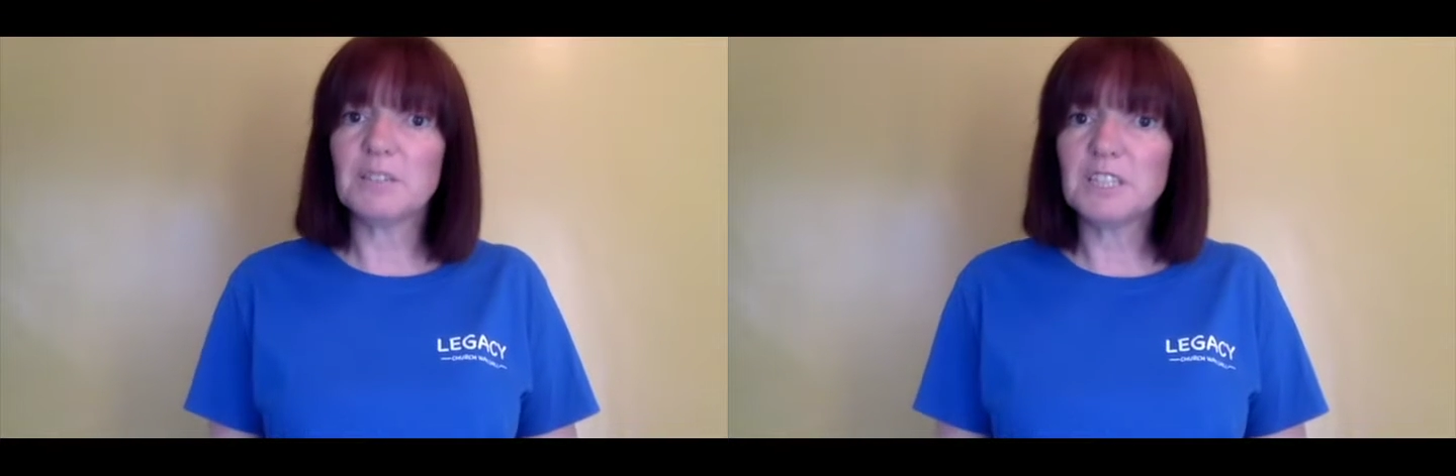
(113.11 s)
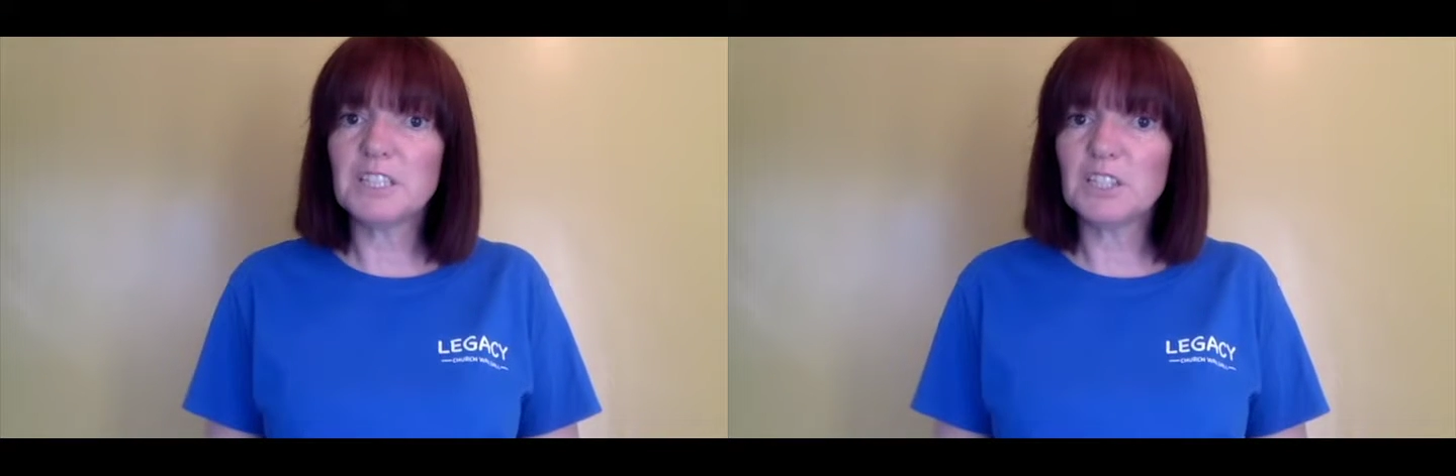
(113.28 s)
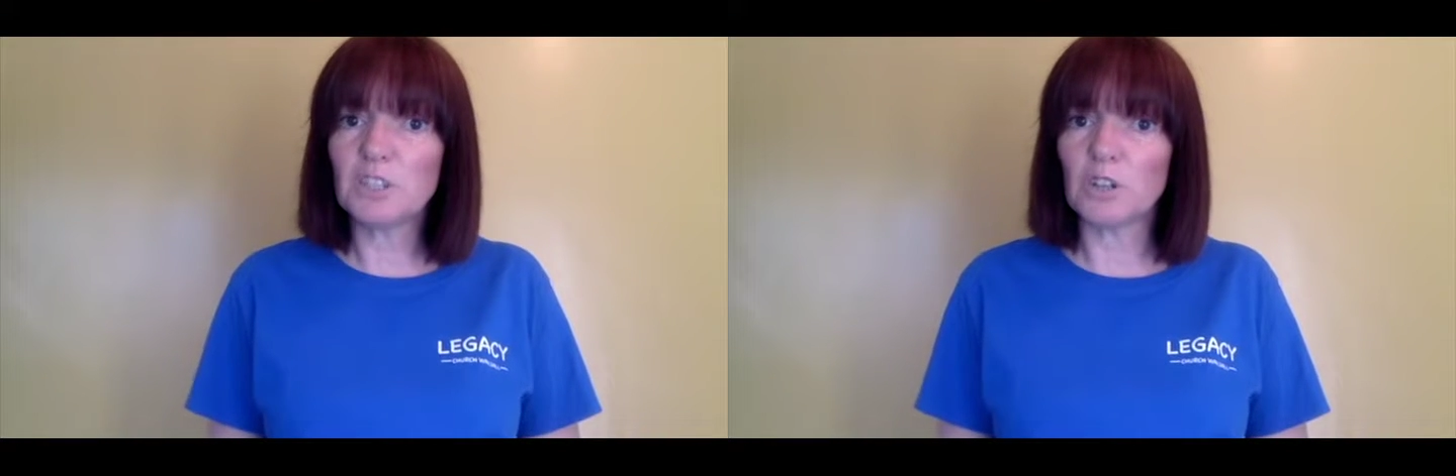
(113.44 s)
the
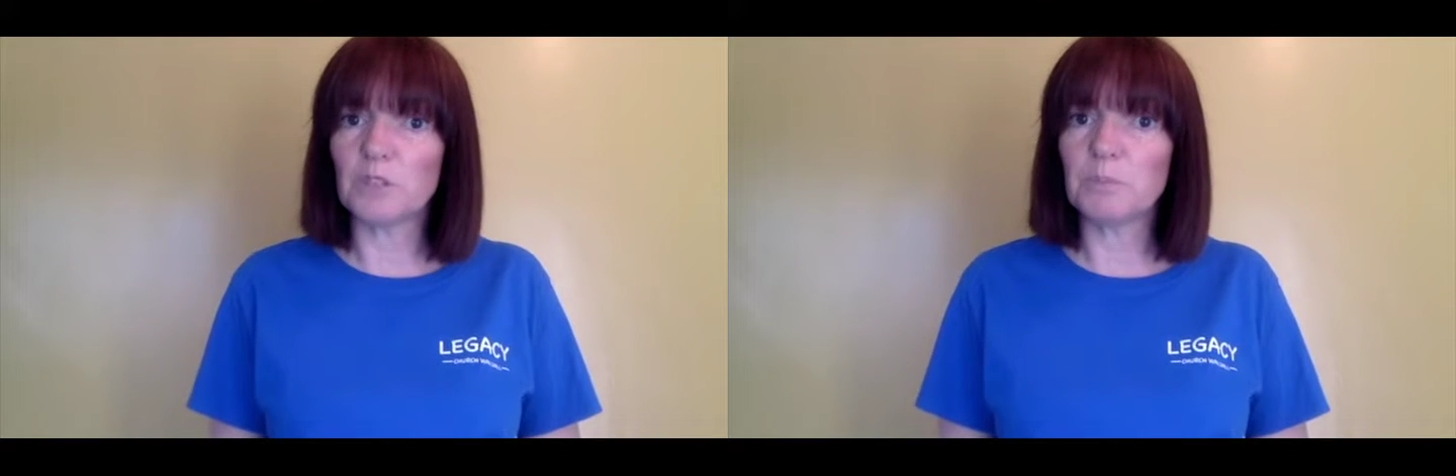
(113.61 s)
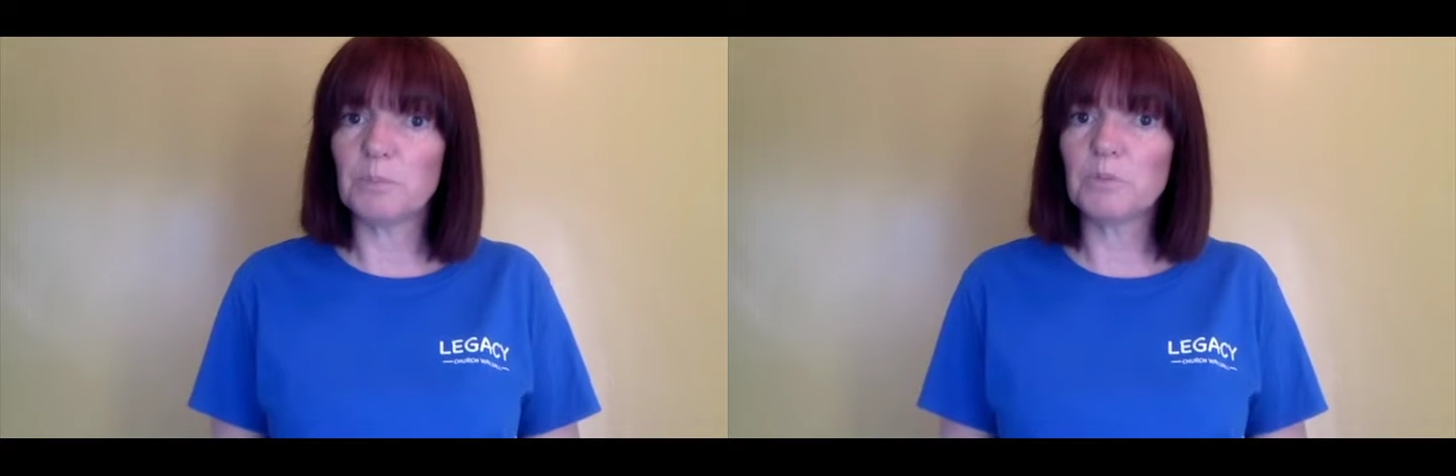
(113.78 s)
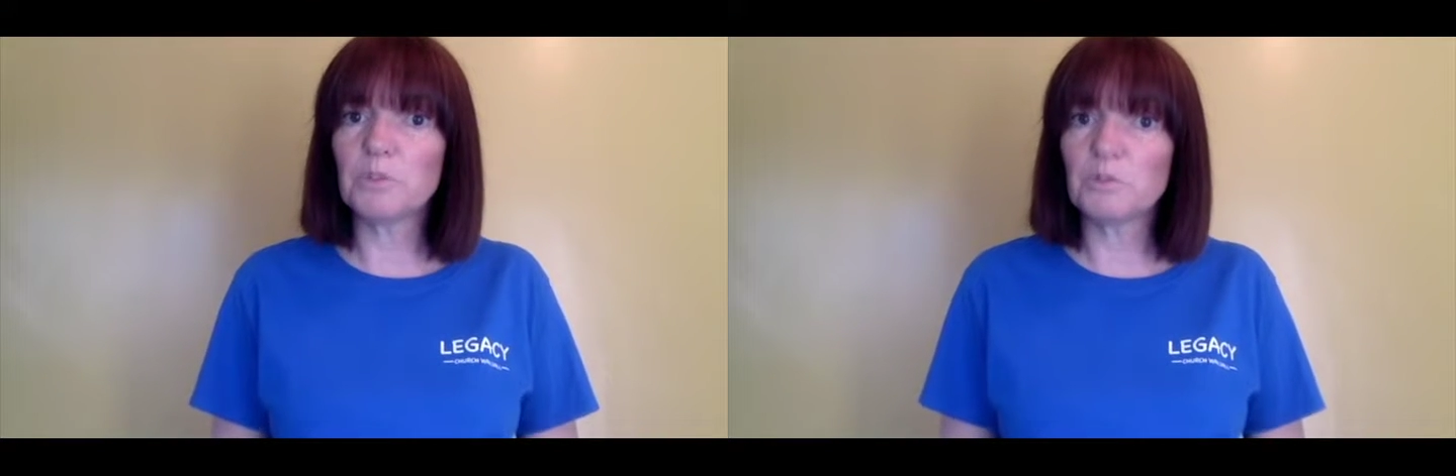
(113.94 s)

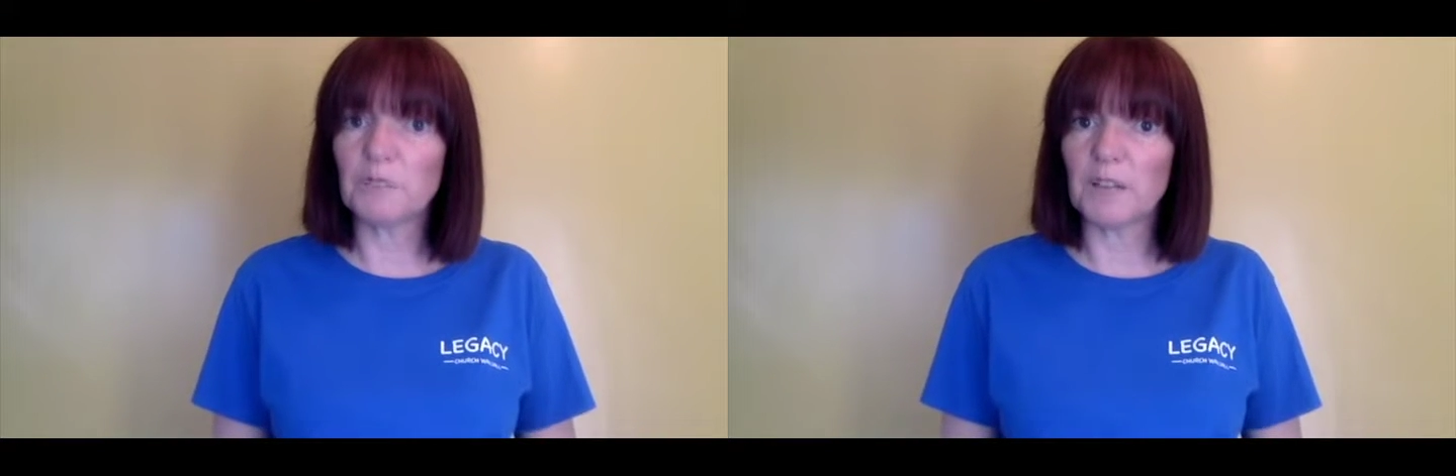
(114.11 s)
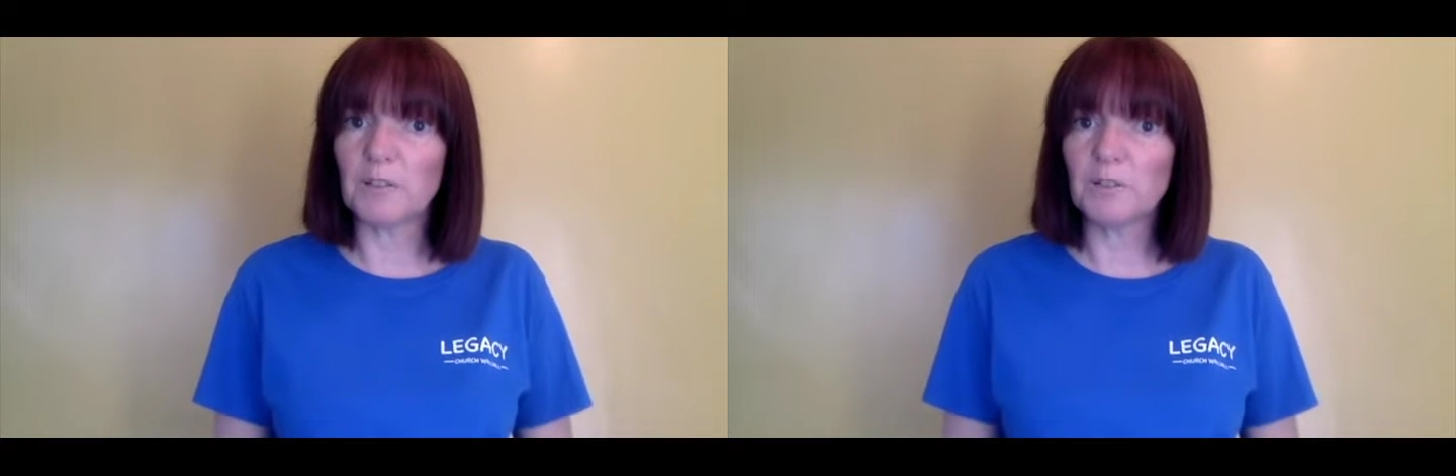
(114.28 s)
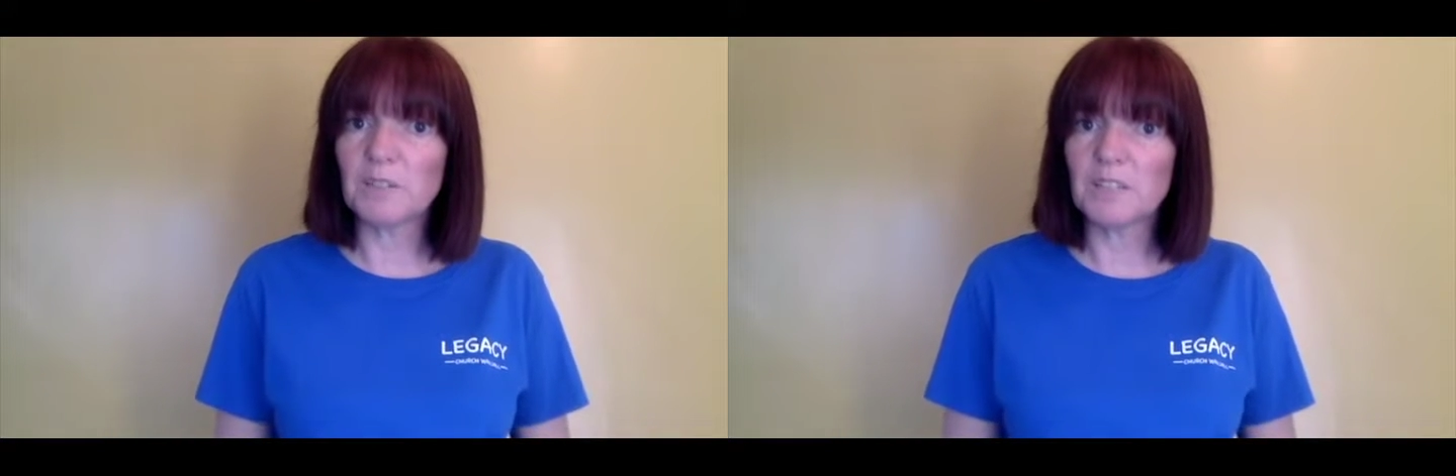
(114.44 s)
disciples
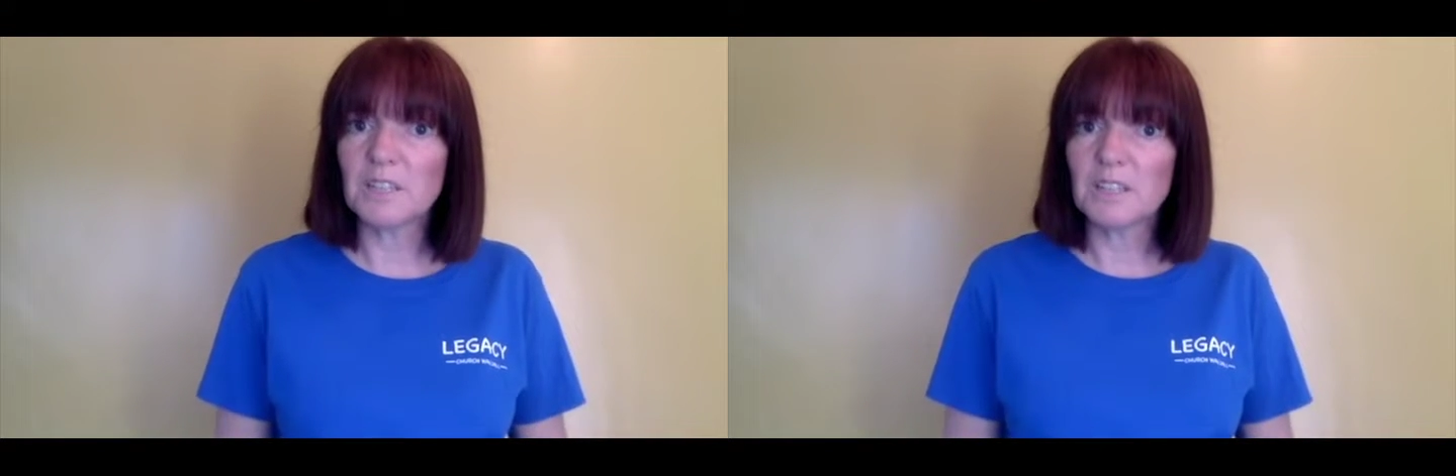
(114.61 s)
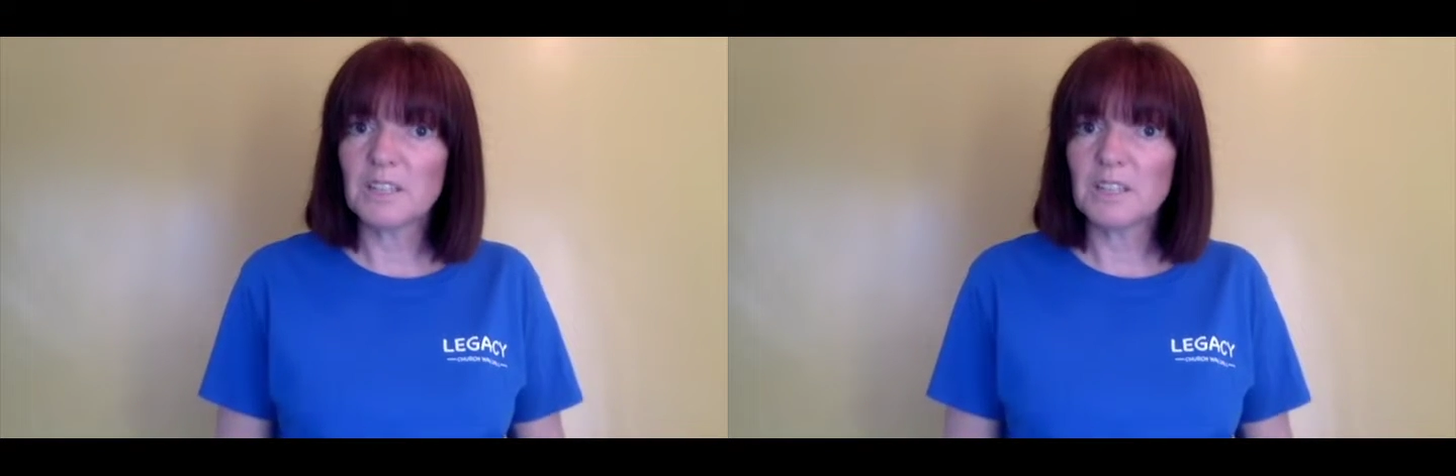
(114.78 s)
felt.